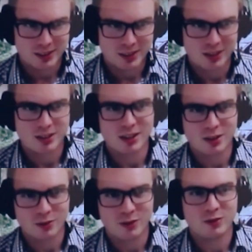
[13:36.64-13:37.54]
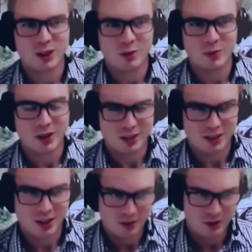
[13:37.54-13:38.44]
That's another 15 minutes
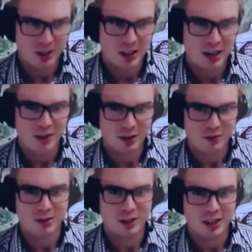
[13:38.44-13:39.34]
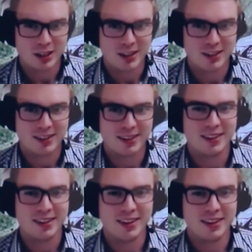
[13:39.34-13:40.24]
every day of every year
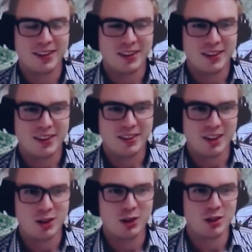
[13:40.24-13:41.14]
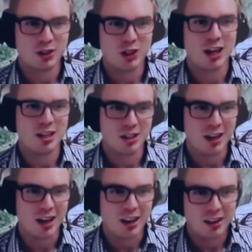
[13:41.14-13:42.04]
that you can charge out.